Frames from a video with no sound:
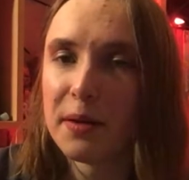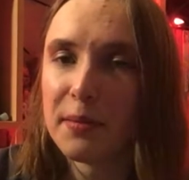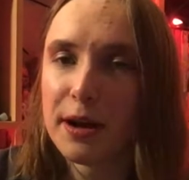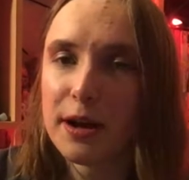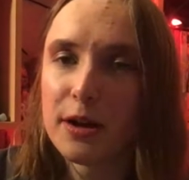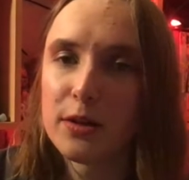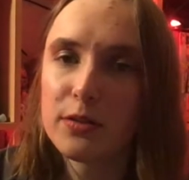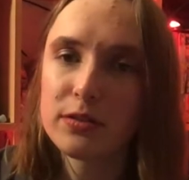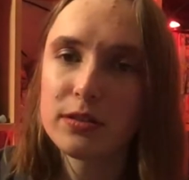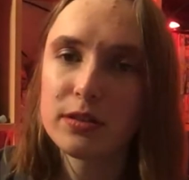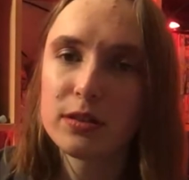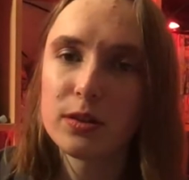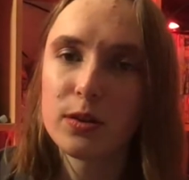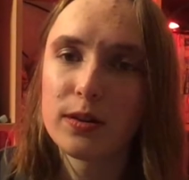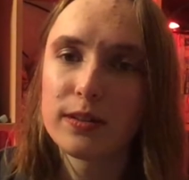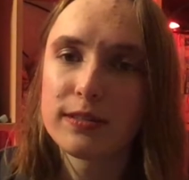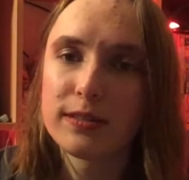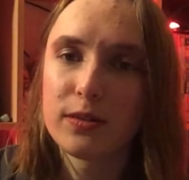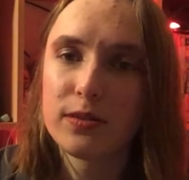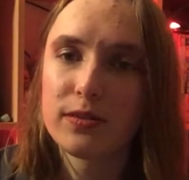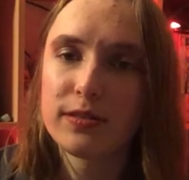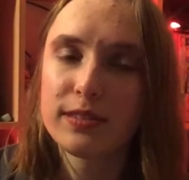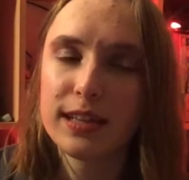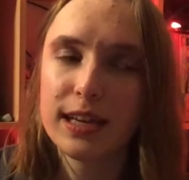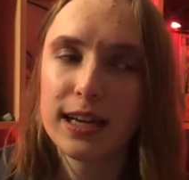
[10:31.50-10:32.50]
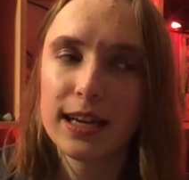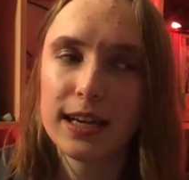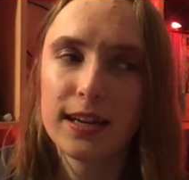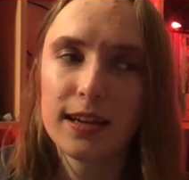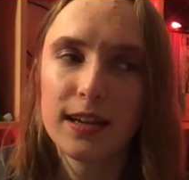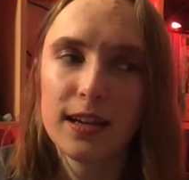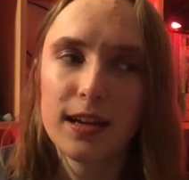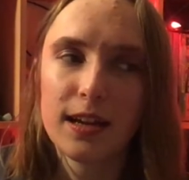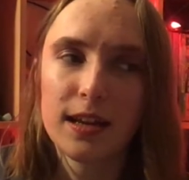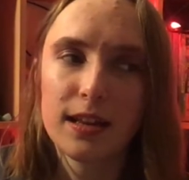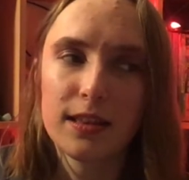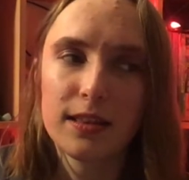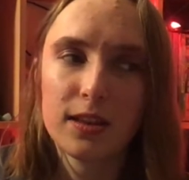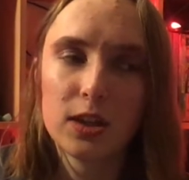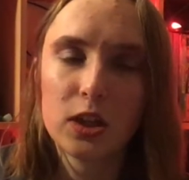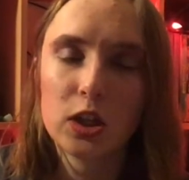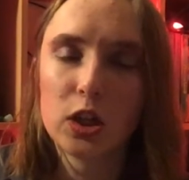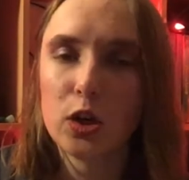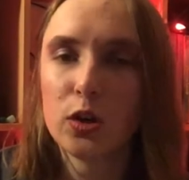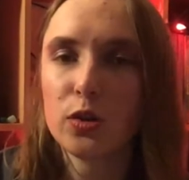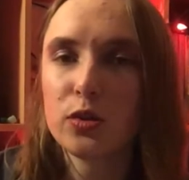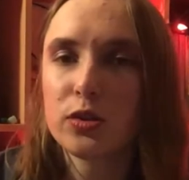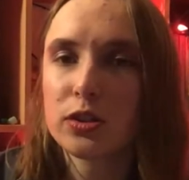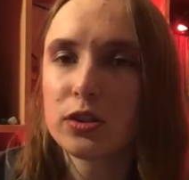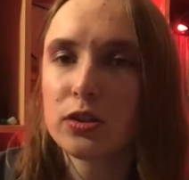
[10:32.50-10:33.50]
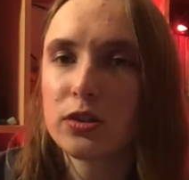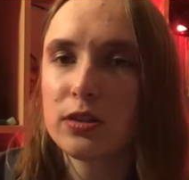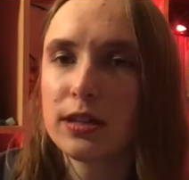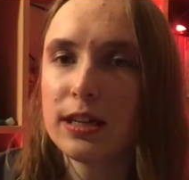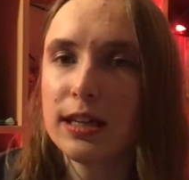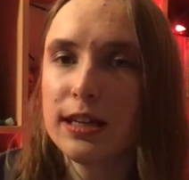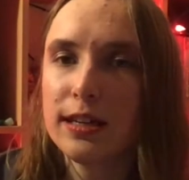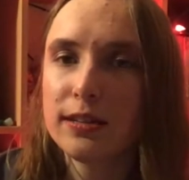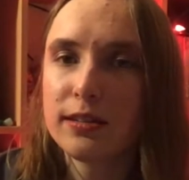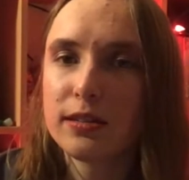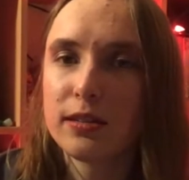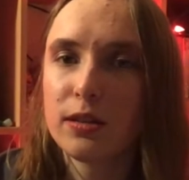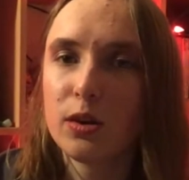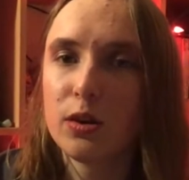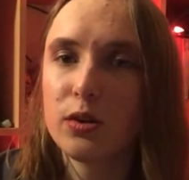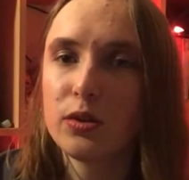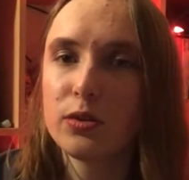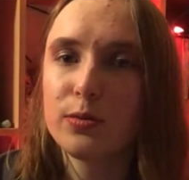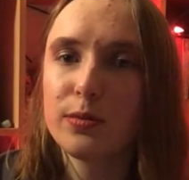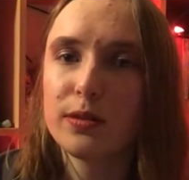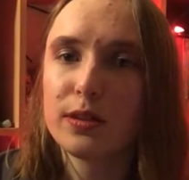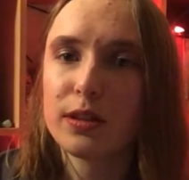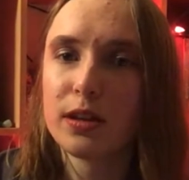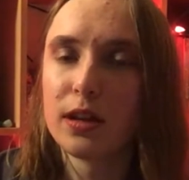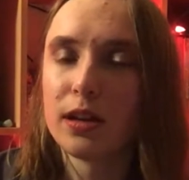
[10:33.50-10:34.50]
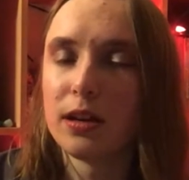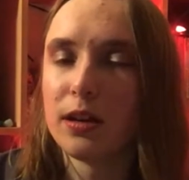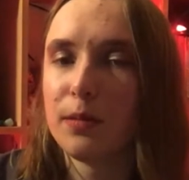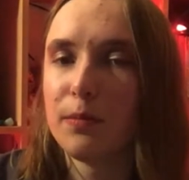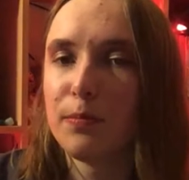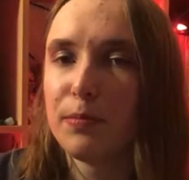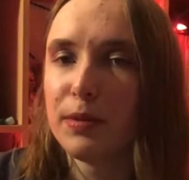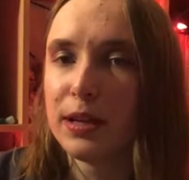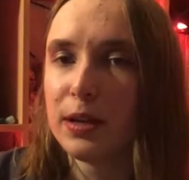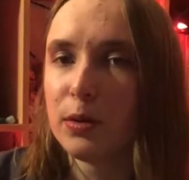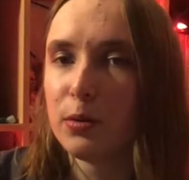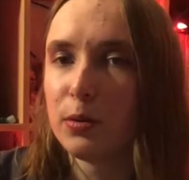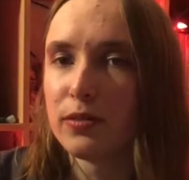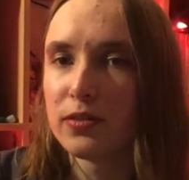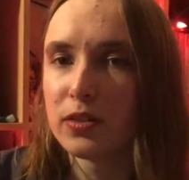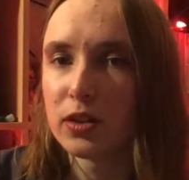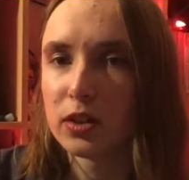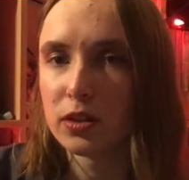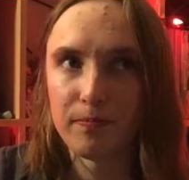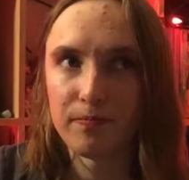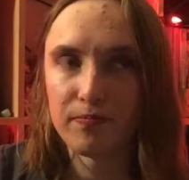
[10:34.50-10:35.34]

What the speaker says: Also, as I was saying, the ghost cookies, those were gonna be with